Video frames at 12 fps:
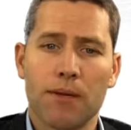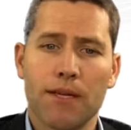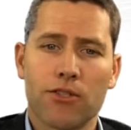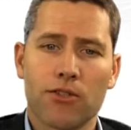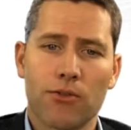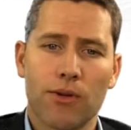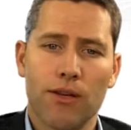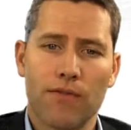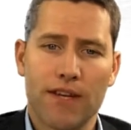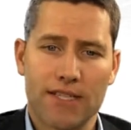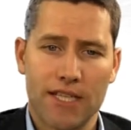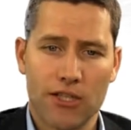be to
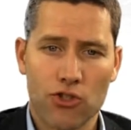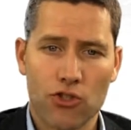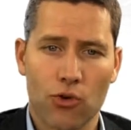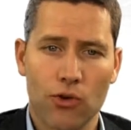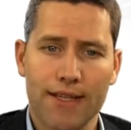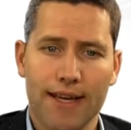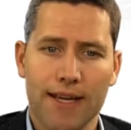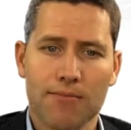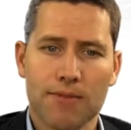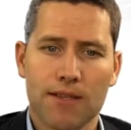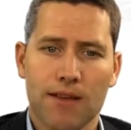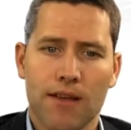invest in joint
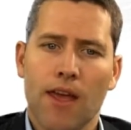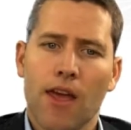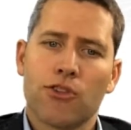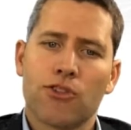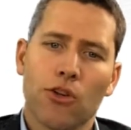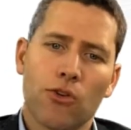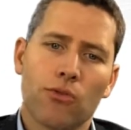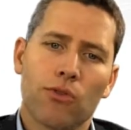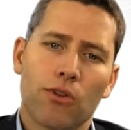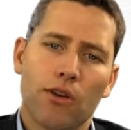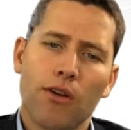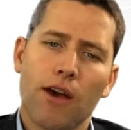names. So
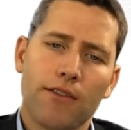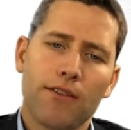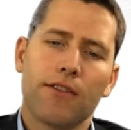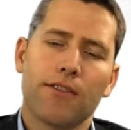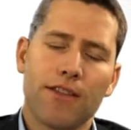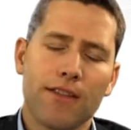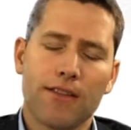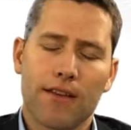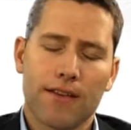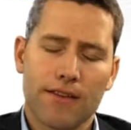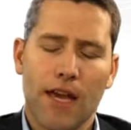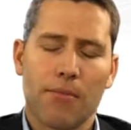the thing
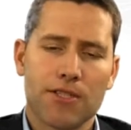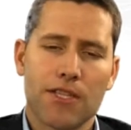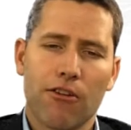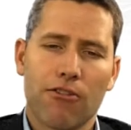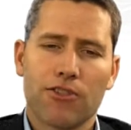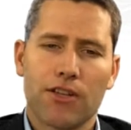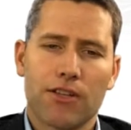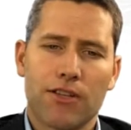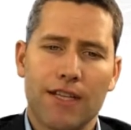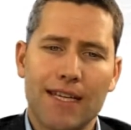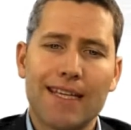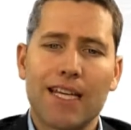that happens there is that
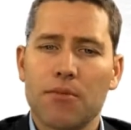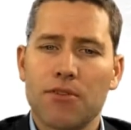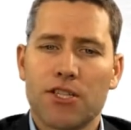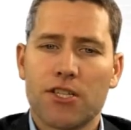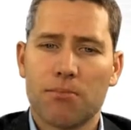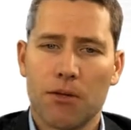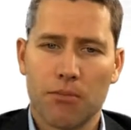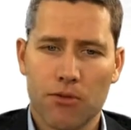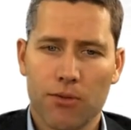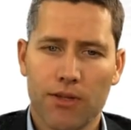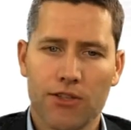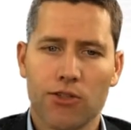the income is just split
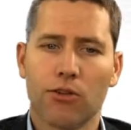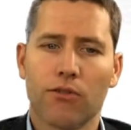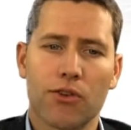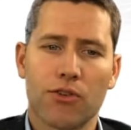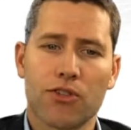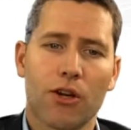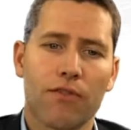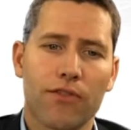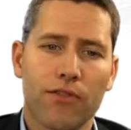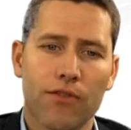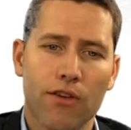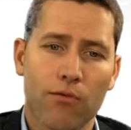between the 2 of you. So
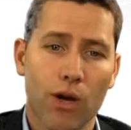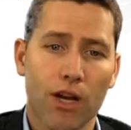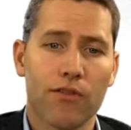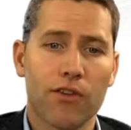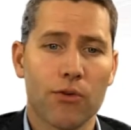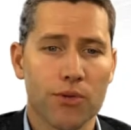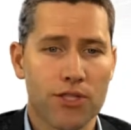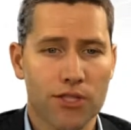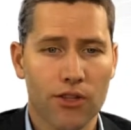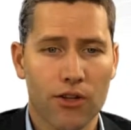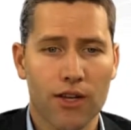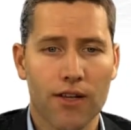if one of you is
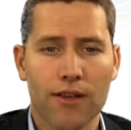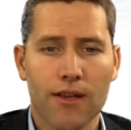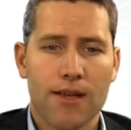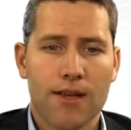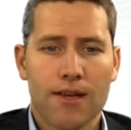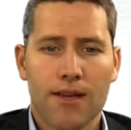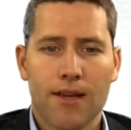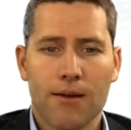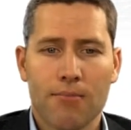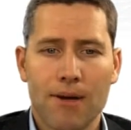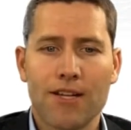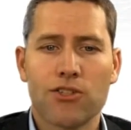still on a
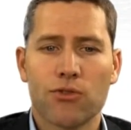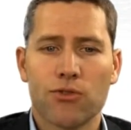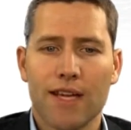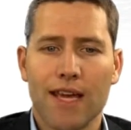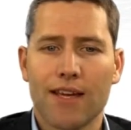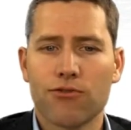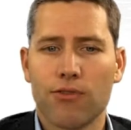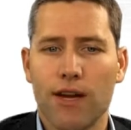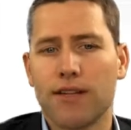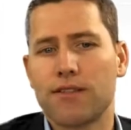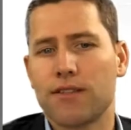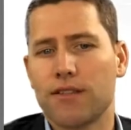marginal tax
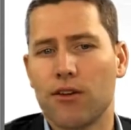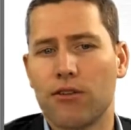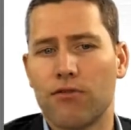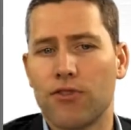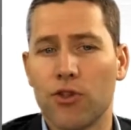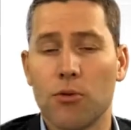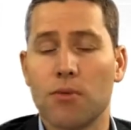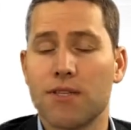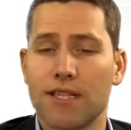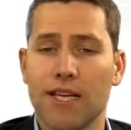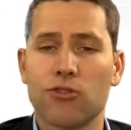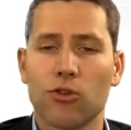rate of
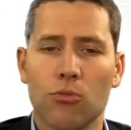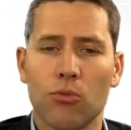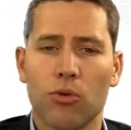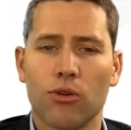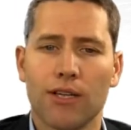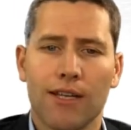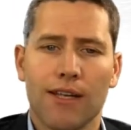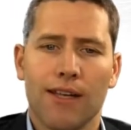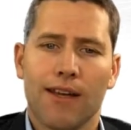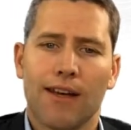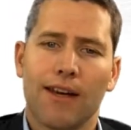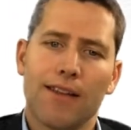30% or more,
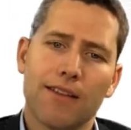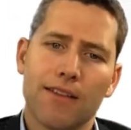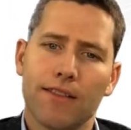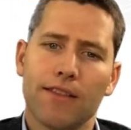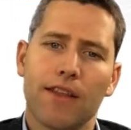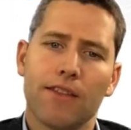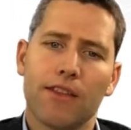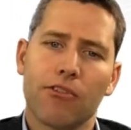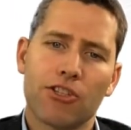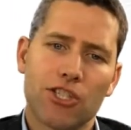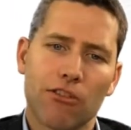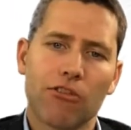then there
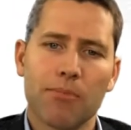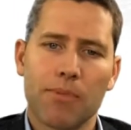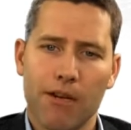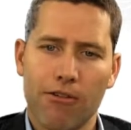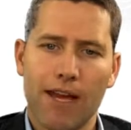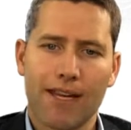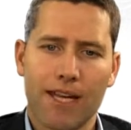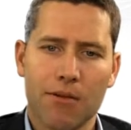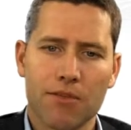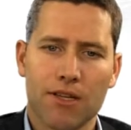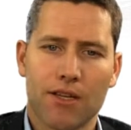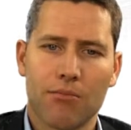are generally better
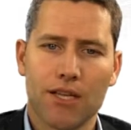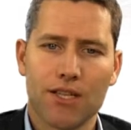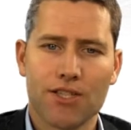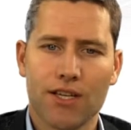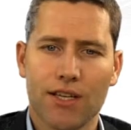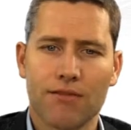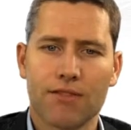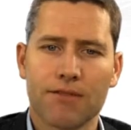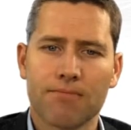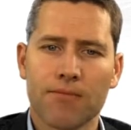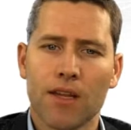outcomes that can be achieved.